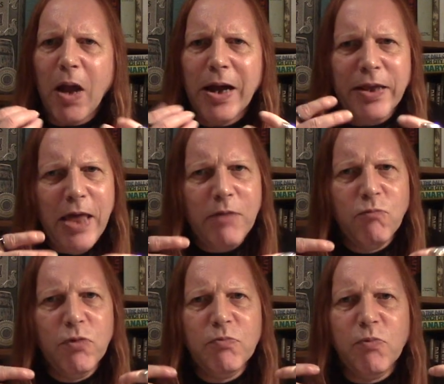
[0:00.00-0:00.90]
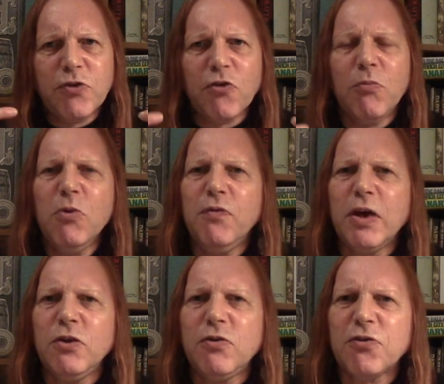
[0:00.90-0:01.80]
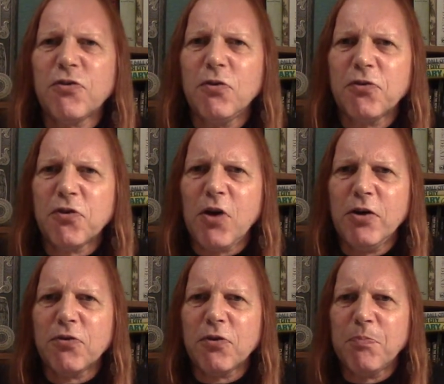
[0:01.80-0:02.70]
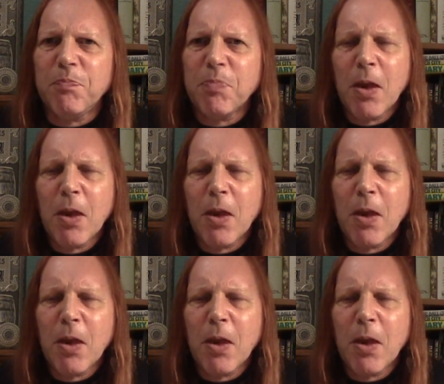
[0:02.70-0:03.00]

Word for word: and then we, we're sort of moving into a sort of slight sort of